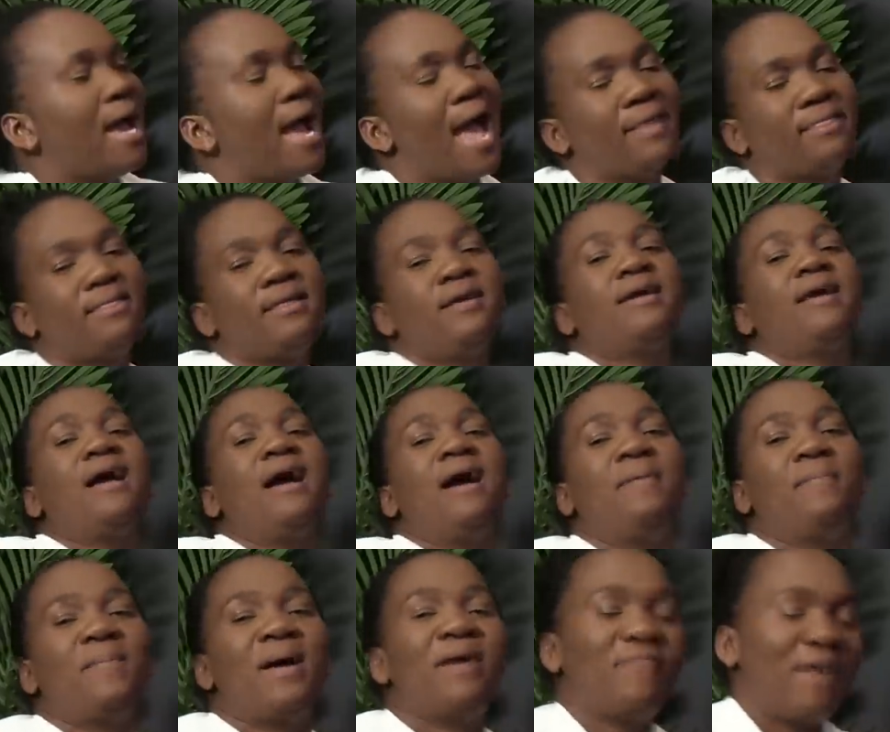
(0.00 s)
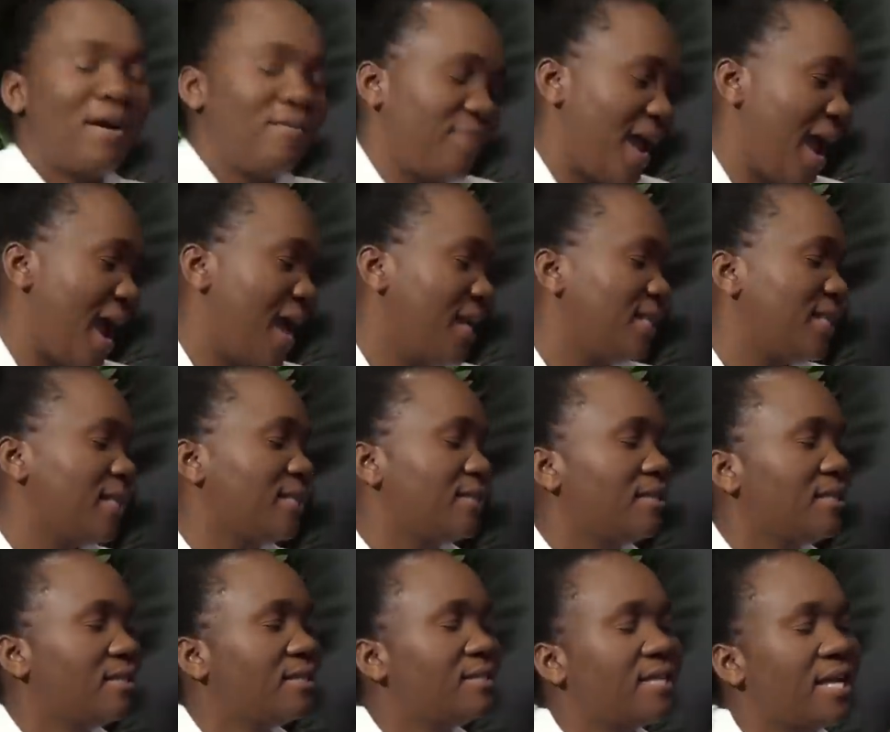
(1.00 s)
Yeah, I think I've heard
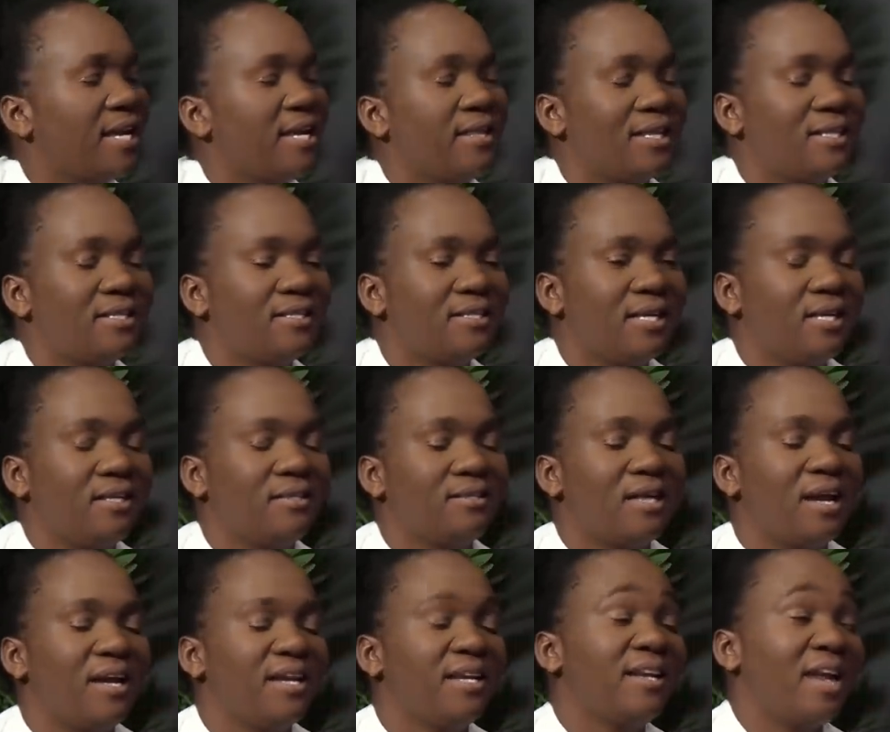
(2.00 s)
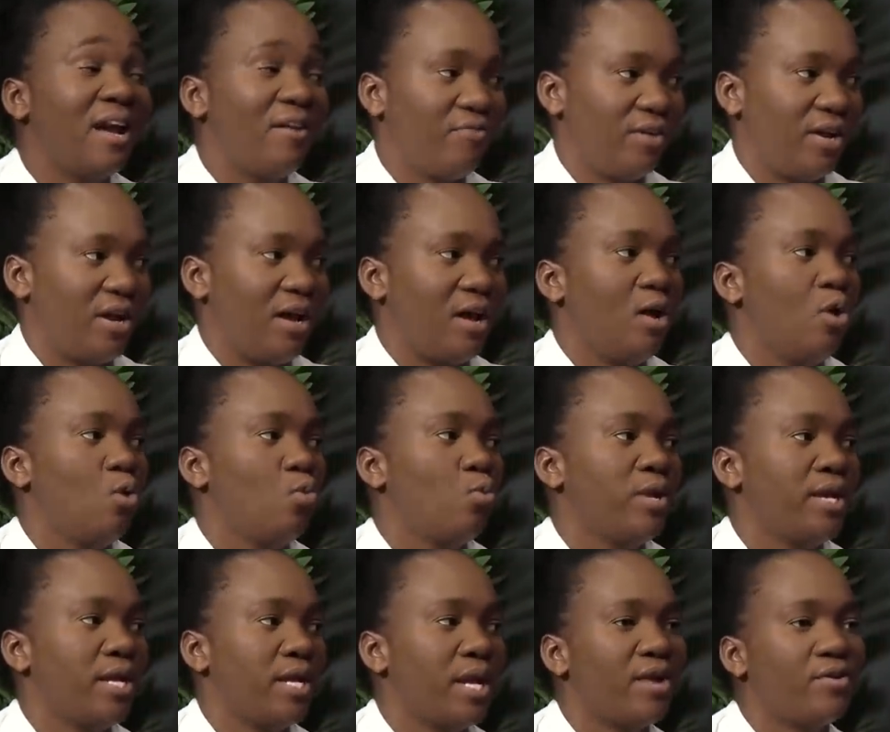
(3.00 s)
this saying that says, in Africa,
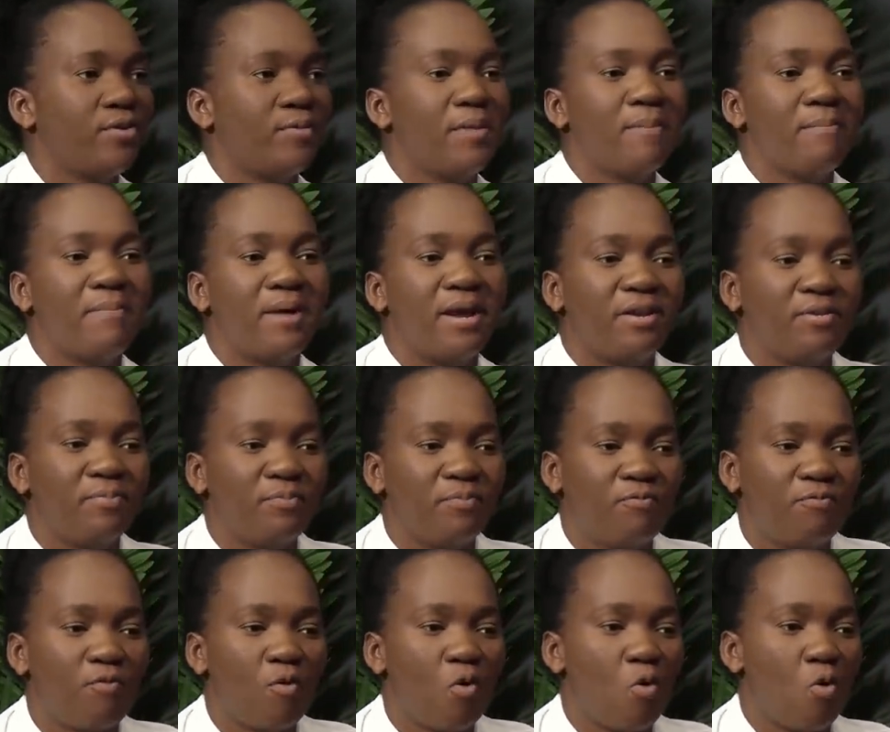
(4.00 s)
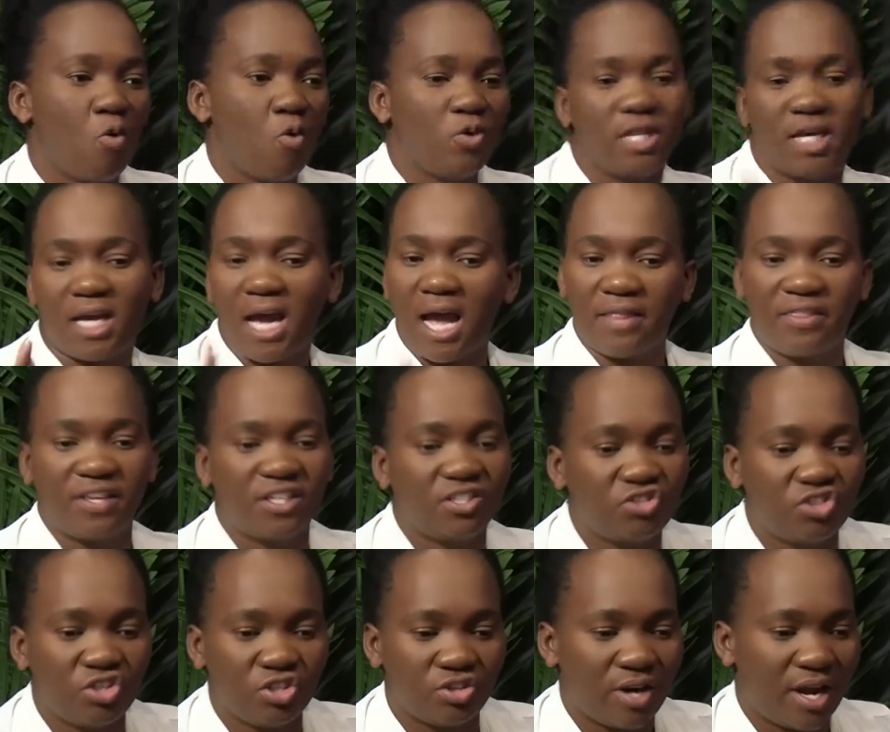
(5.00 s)
we are remembered for the car that
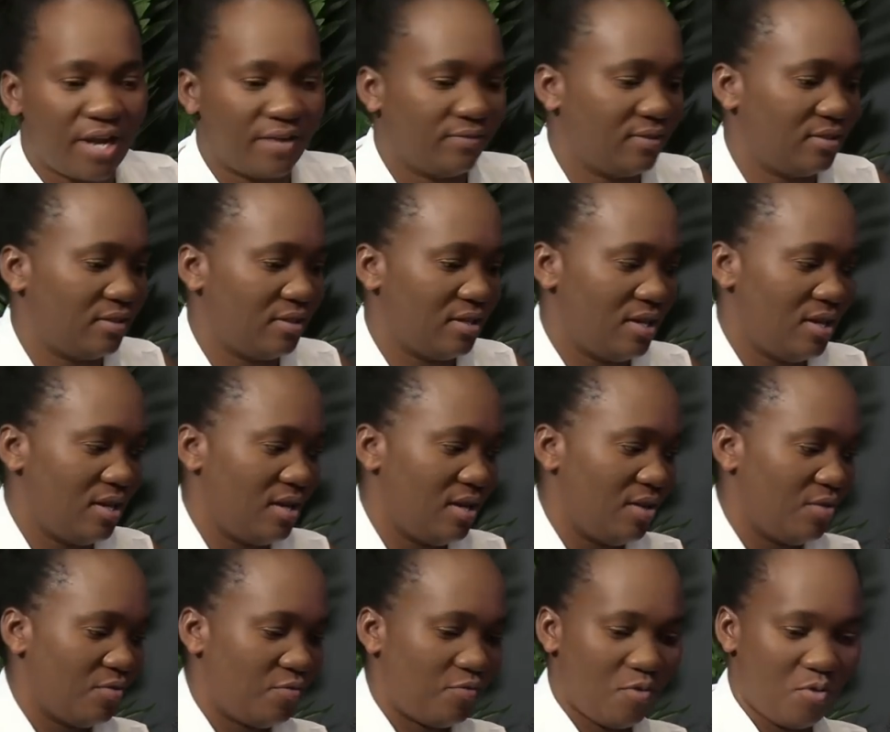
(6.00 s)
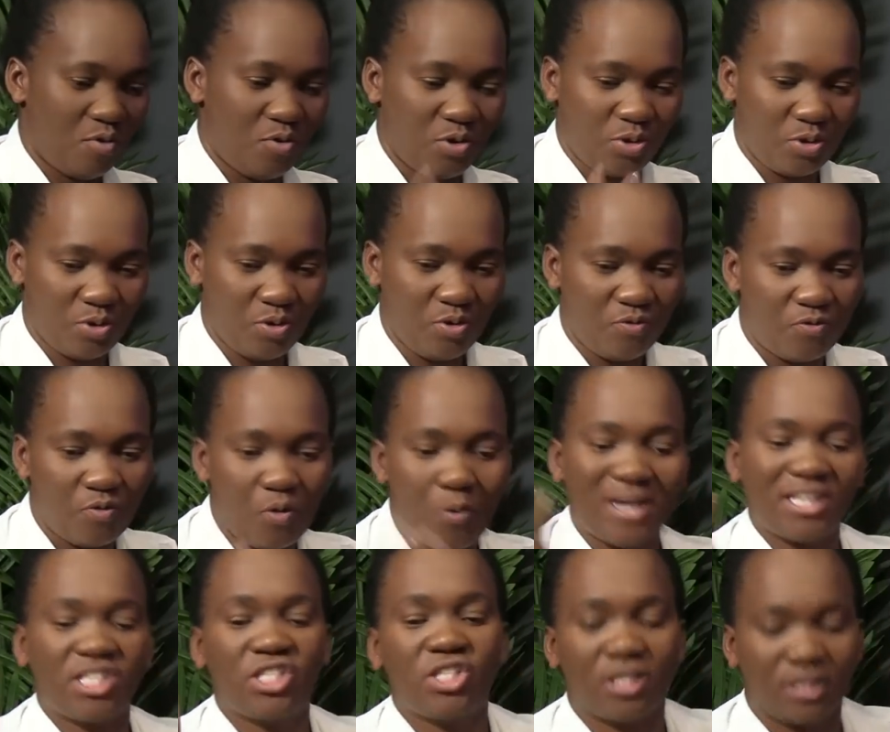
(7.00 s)
she drives. For, you know, for
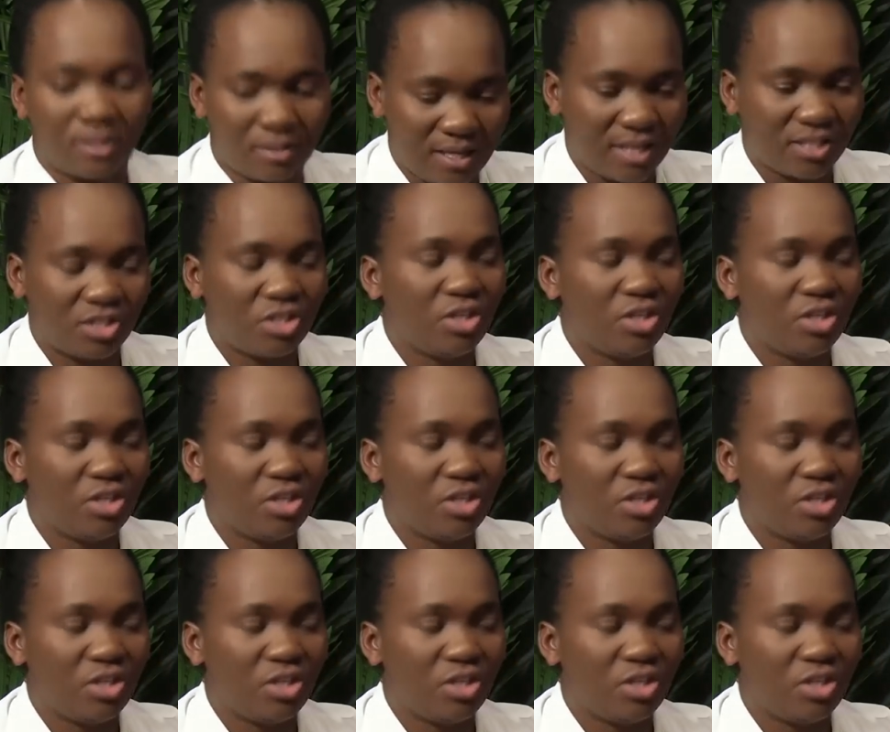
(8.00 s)
what she has